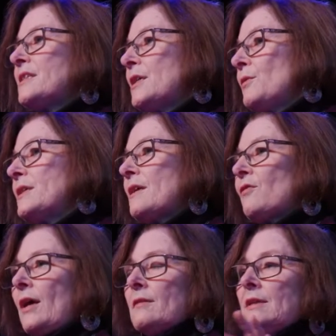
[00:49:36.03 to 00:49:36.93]
series of
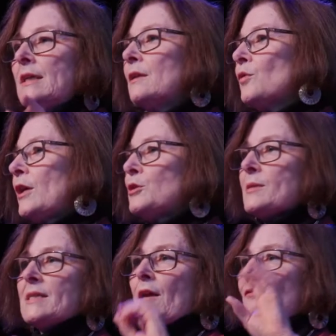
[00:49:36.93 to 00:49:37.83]
kind of legal
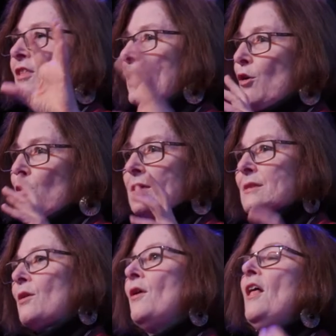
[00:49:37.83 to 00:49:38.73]
arrangements like a
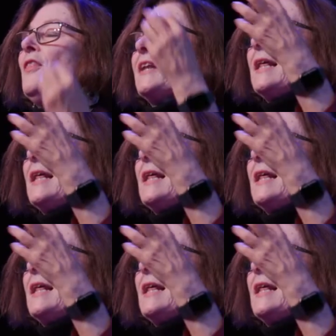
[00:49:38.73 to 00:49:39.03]
fideicomiso that